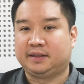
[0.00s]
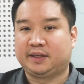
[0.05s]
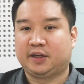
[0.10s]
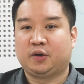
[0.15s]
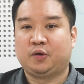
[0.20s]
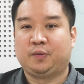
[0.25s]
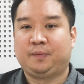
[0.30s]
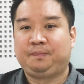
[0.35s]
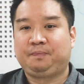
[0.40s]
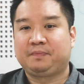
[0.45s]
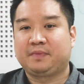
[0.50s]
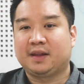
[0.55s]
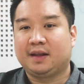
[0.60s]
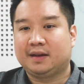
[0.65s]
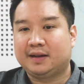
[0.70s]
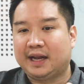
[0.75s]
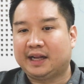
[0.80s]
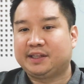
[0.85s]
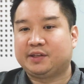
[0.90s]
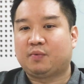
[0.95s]
So
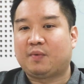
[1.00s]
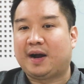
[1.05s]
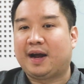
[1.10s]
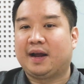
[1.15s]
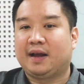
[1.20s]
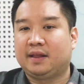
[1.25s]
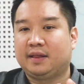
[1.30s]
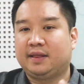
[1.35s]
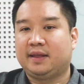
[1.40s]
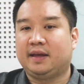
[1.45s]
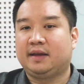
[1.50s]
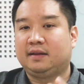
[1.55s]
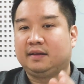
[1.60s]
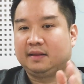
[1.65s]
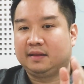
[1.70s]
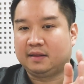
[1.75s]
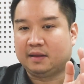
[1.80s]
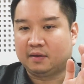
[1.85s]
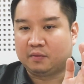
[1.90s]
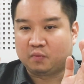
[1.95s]
that's why I think
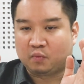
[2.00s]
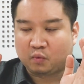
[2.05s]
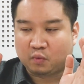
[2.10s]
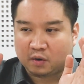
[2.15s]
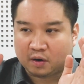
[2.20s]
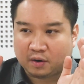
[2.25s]
the